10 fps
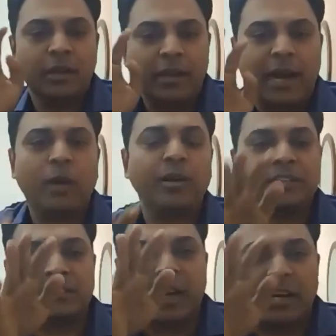Now it
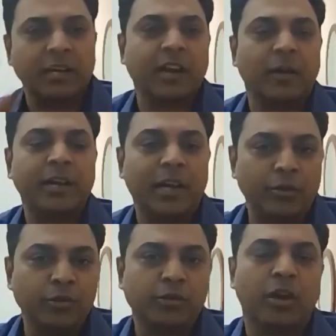has started coming
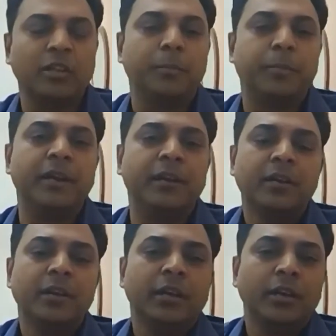down. You saw the print,
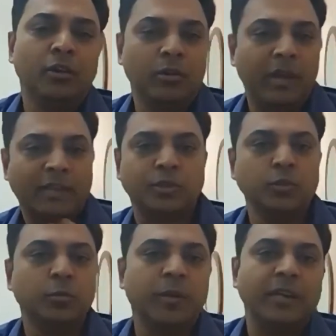
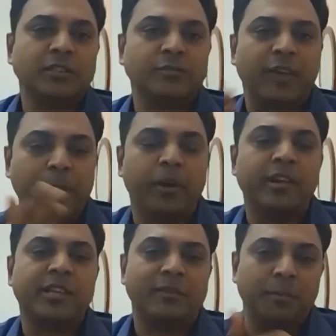last 2 months,
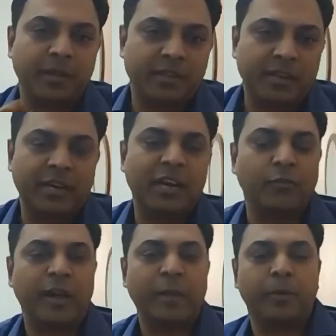5.7%, and
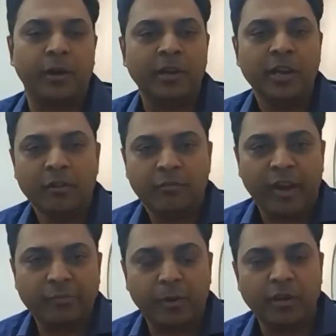now
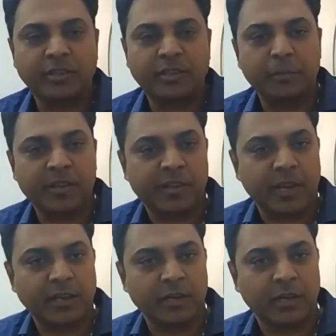
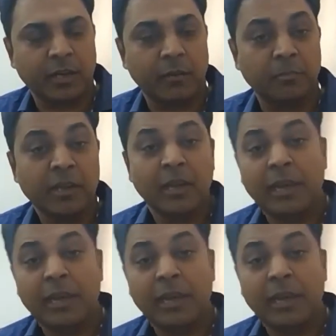5.3%.